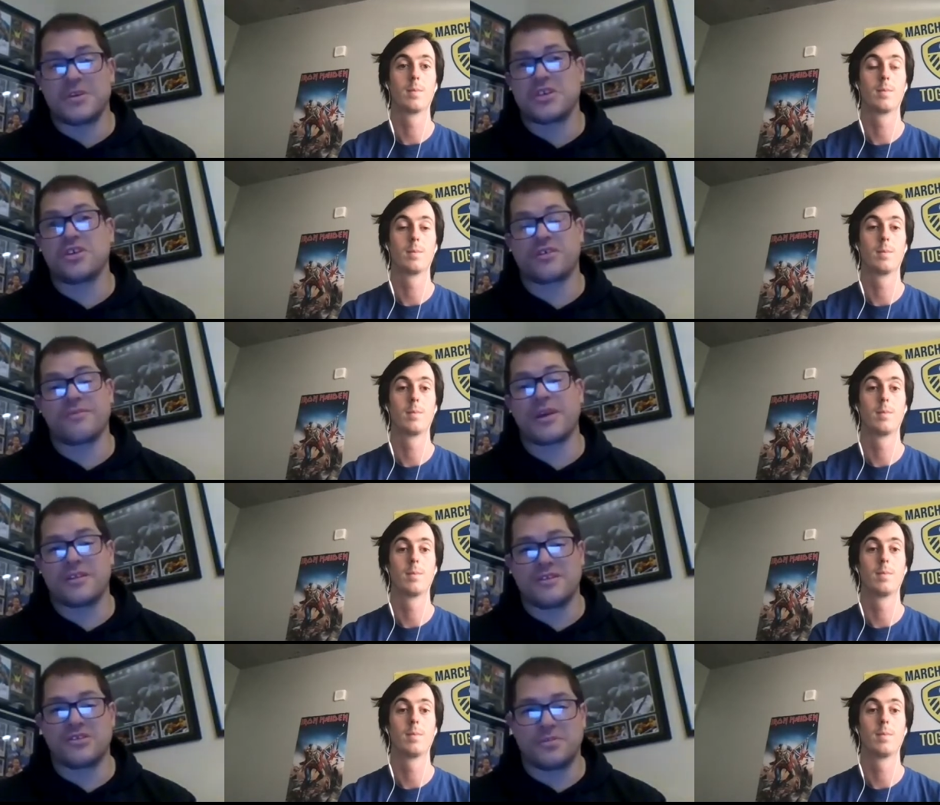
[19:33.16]
Speaker 1: shot of
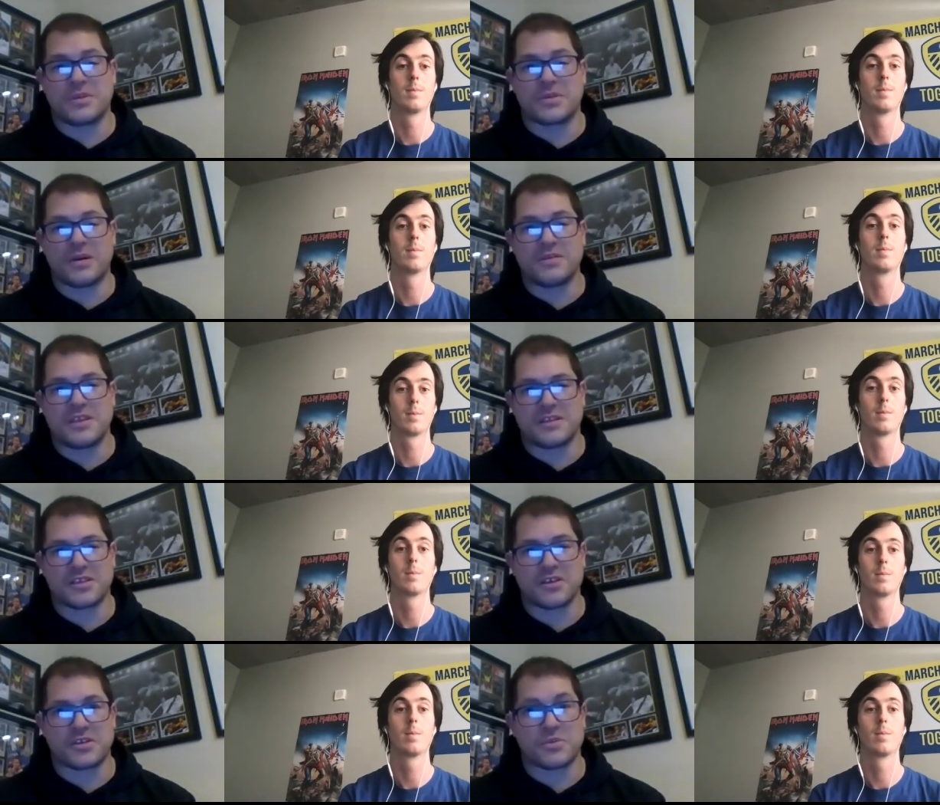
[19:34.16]
making the Super 12s here, the
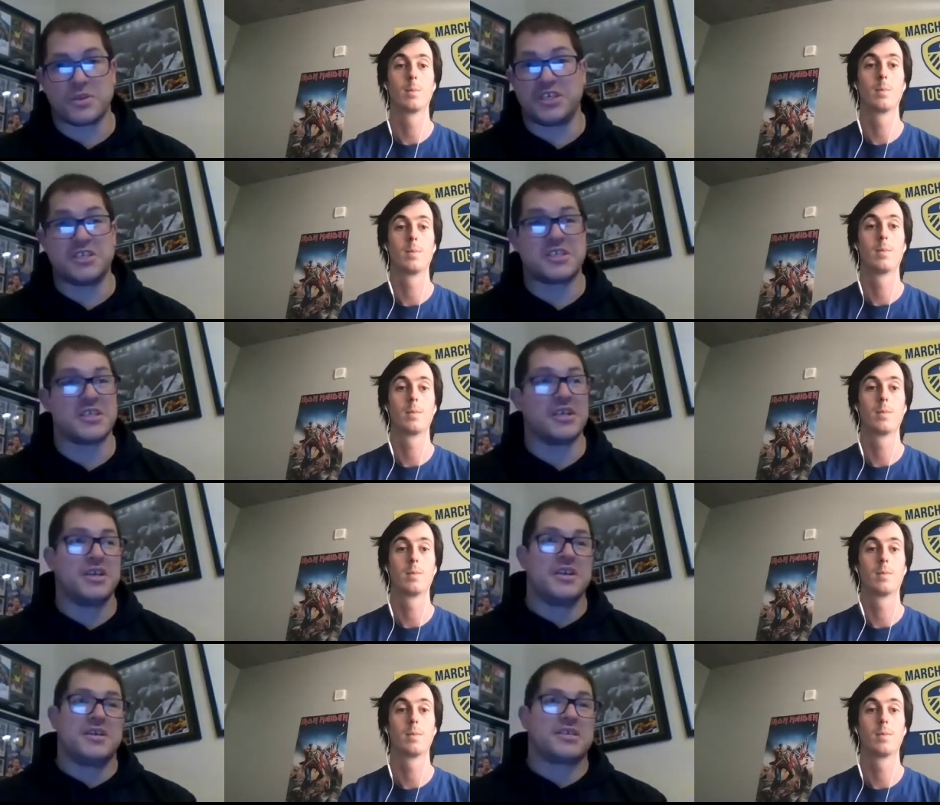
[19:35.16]
Scots, which is
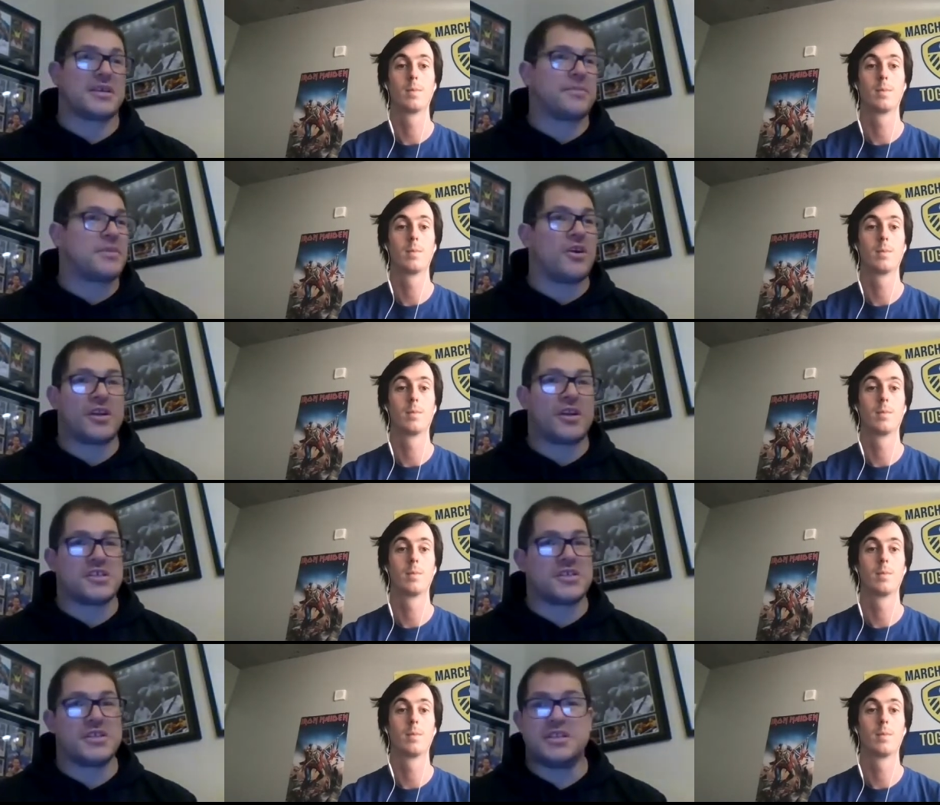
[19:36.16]
something I
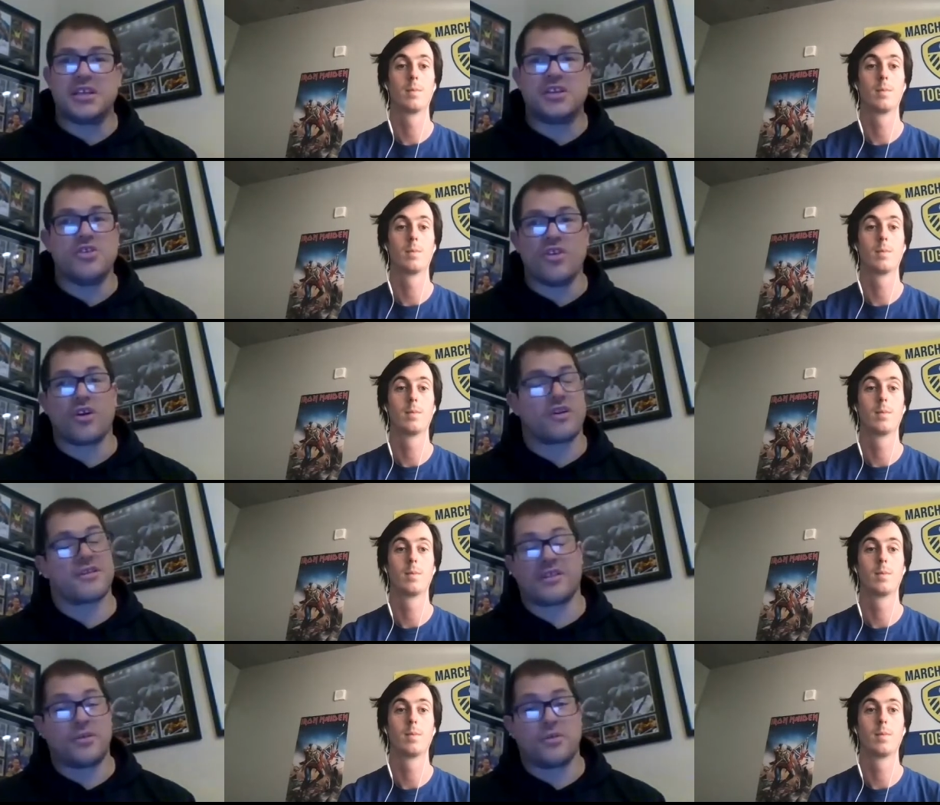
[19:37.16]
just did not
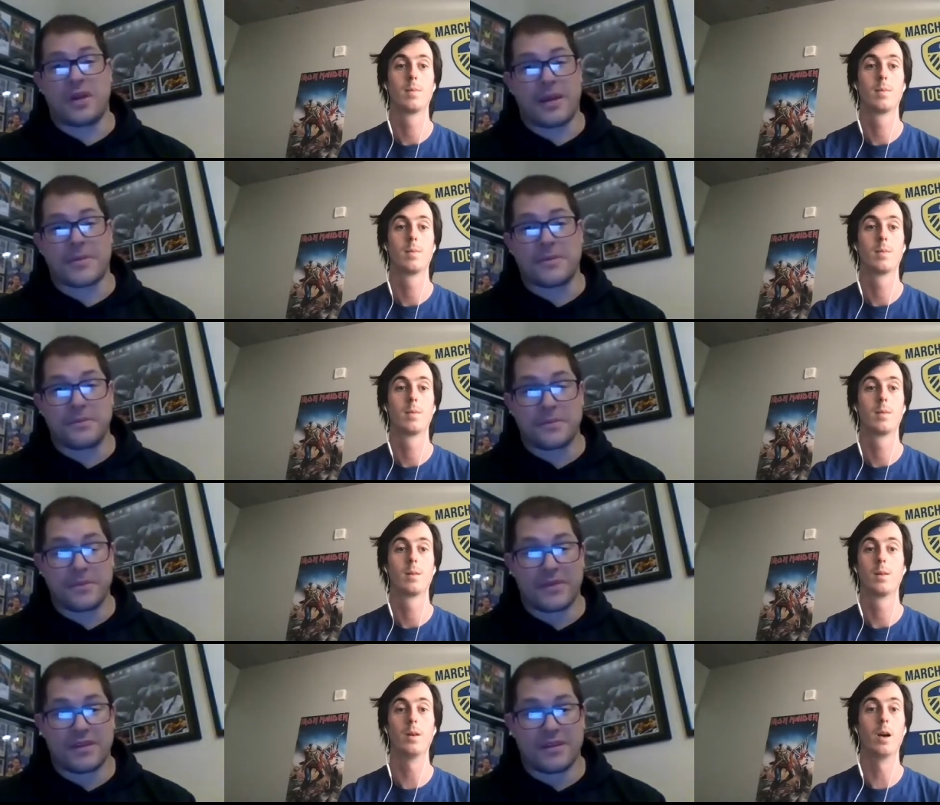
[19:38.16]
think would happen.
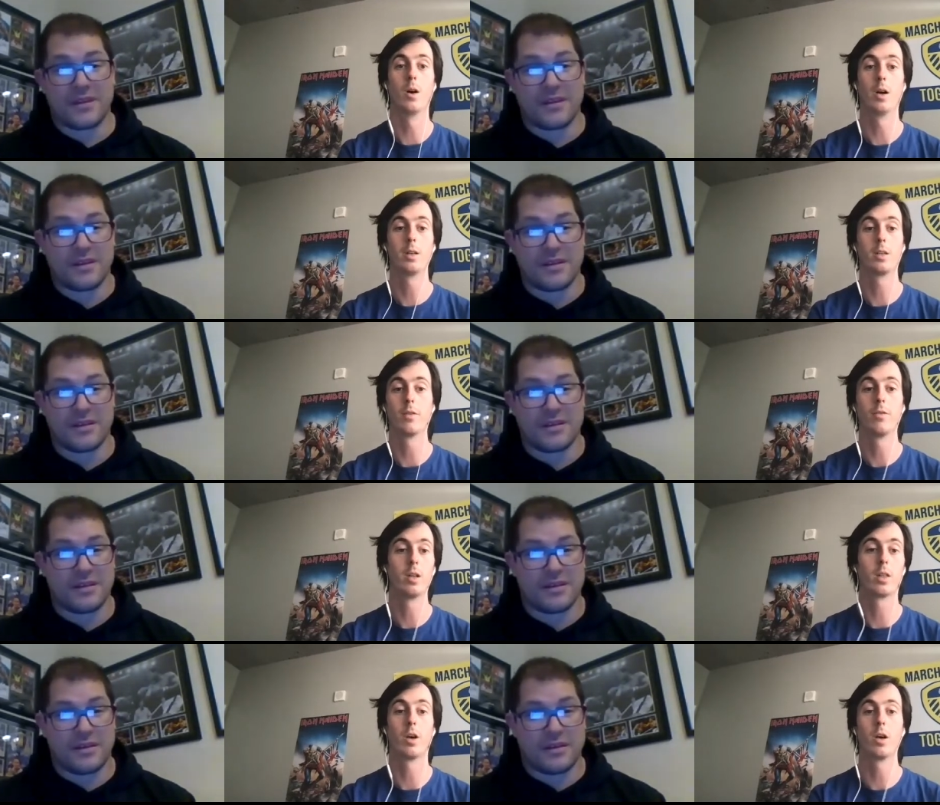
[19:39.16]
Speaker 2: No, I
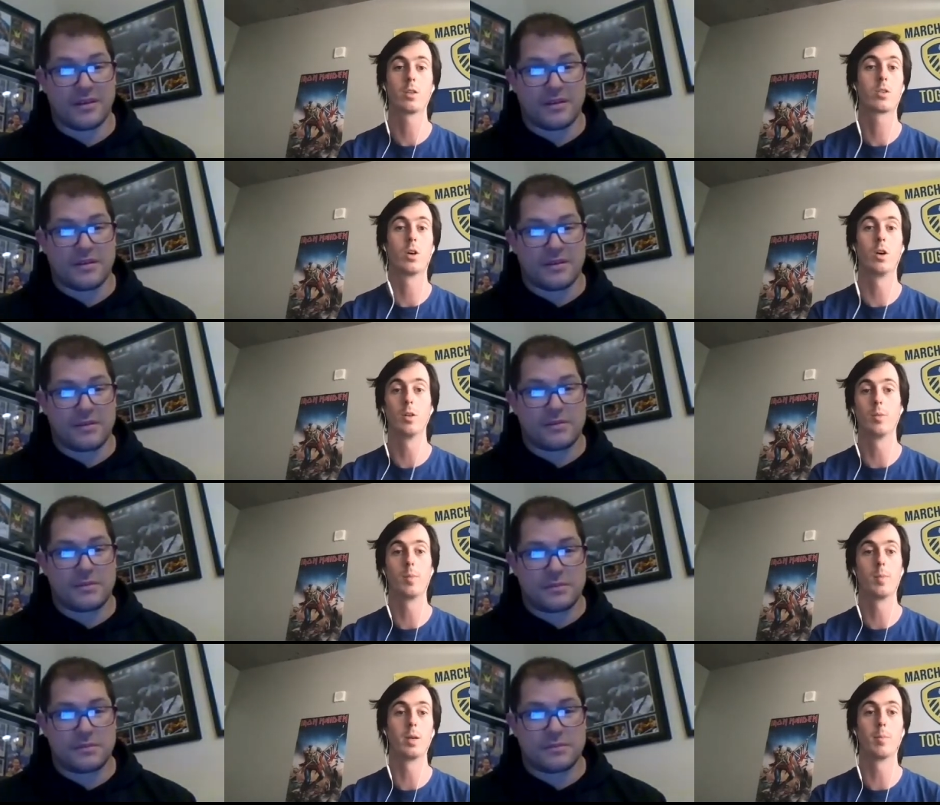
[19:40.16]
definitely thought Scotland
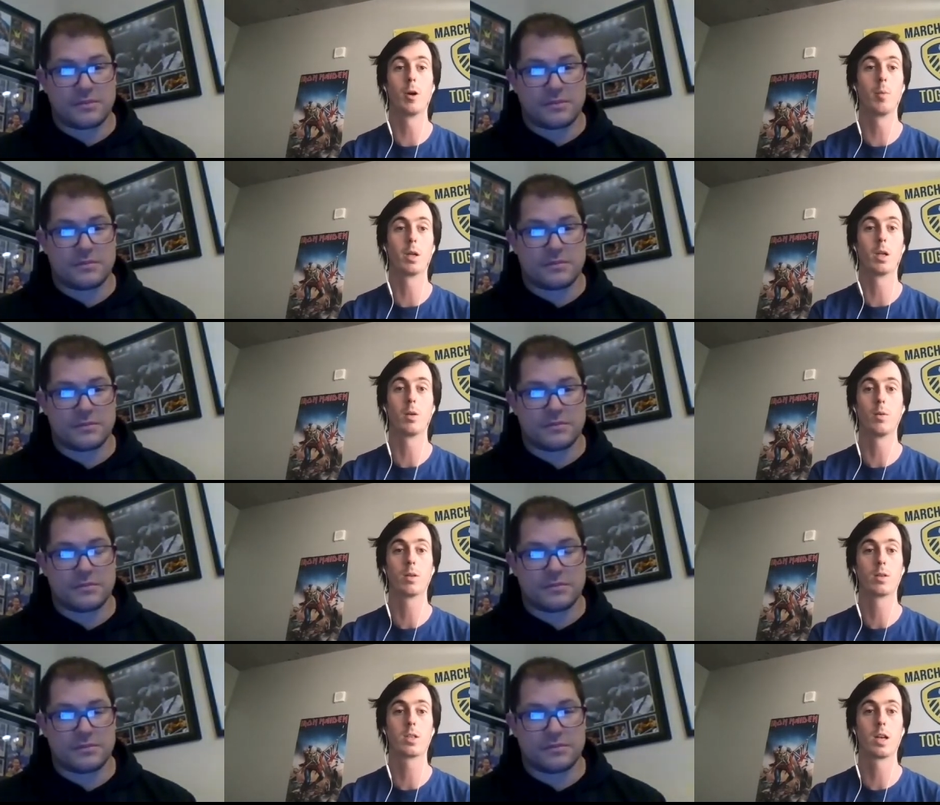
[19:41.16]
would be probably
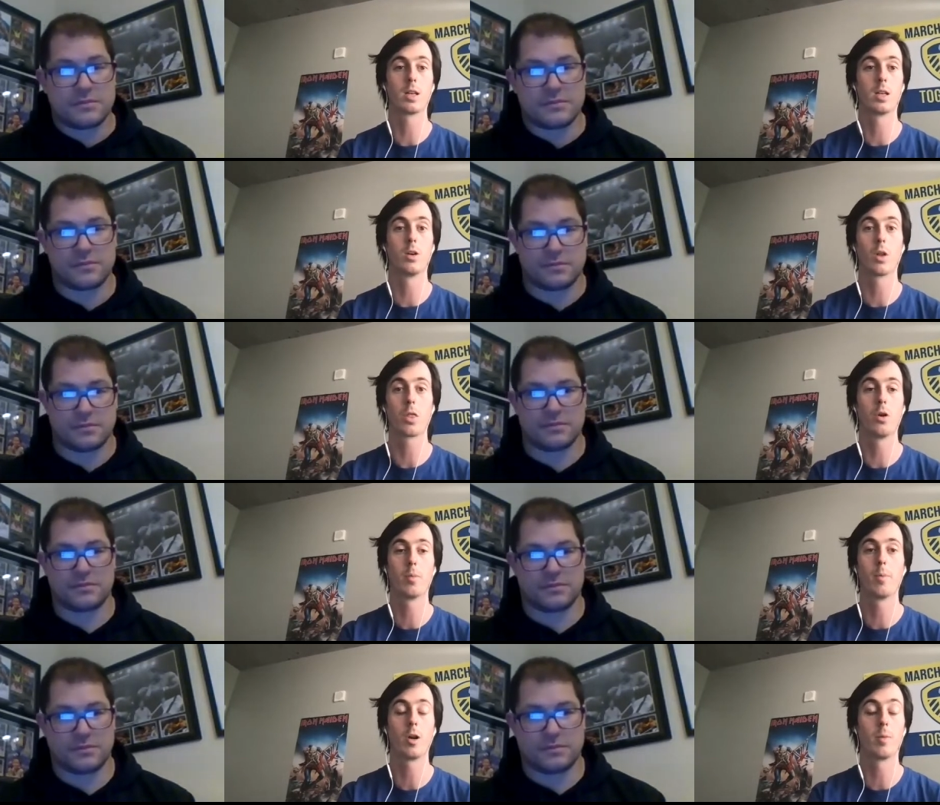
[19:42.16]
second or
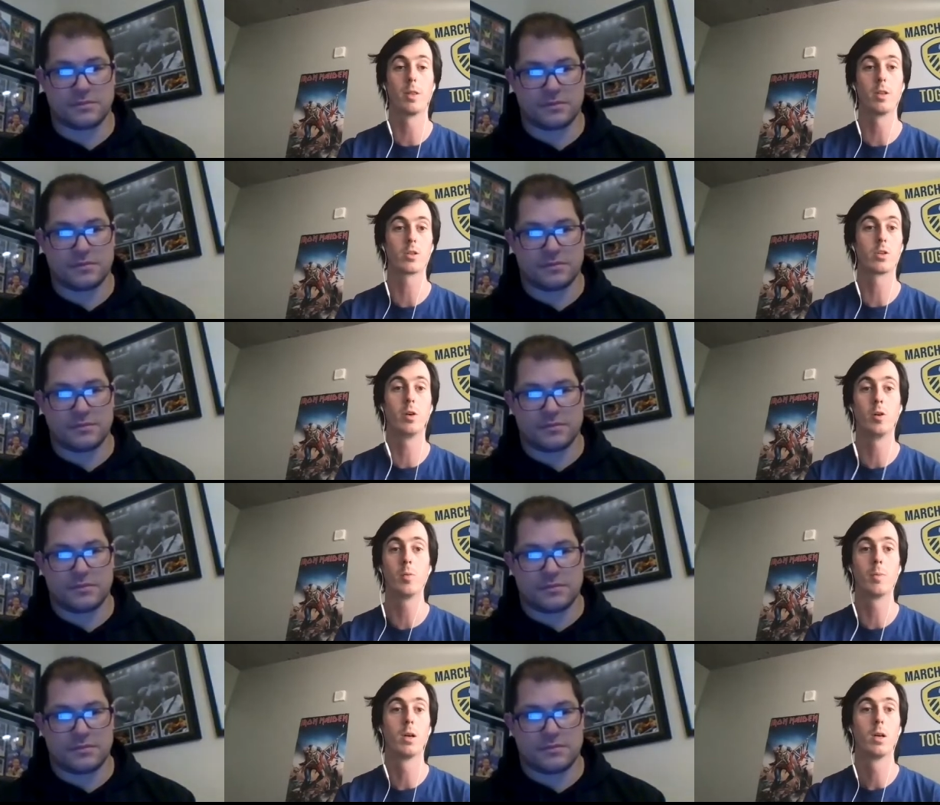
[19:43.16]
third bottom in this
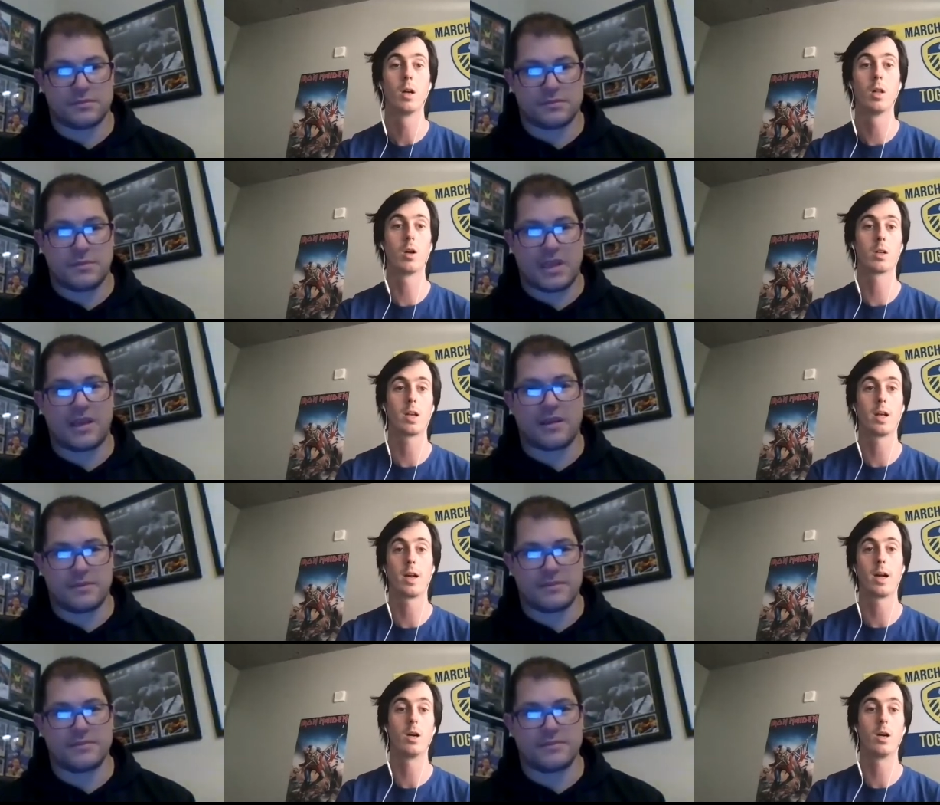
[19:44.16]
group alongside yeah.